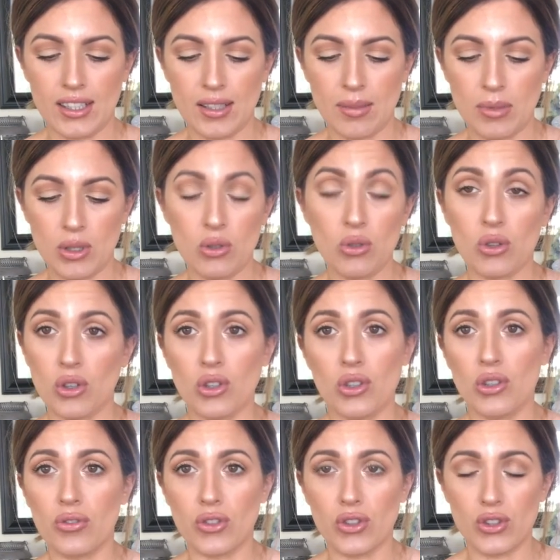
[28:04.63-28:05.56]
I mean, good on
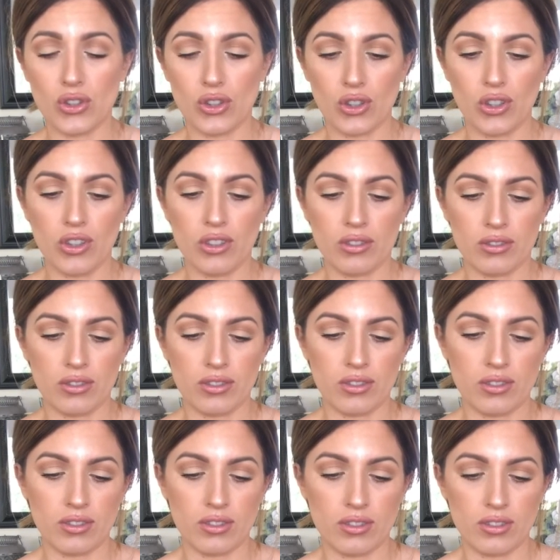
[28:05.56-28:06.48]
you if you do.
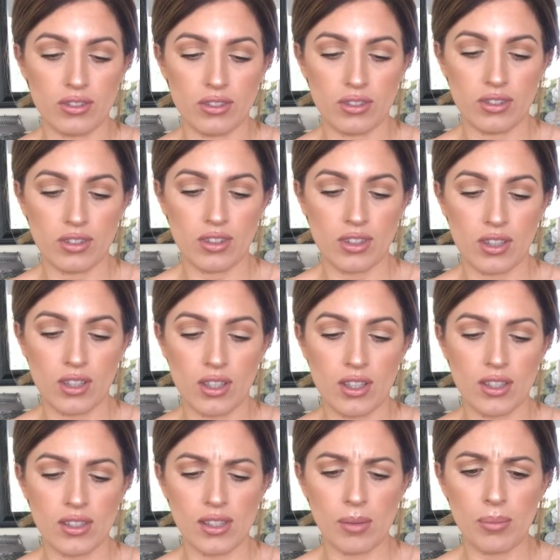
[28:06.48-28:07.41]

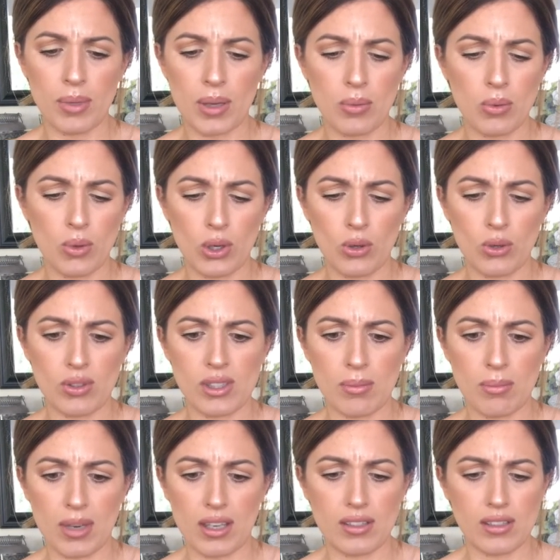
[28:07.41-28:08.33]
Some people it looks
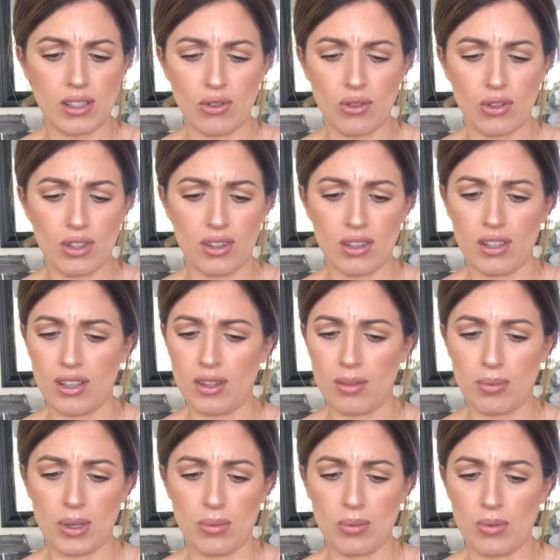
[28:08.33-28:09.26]
amazing on, and then other
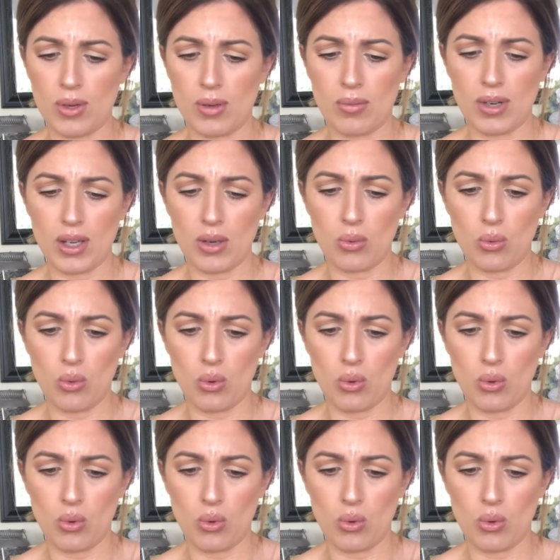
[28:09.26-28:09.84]
people I'm like,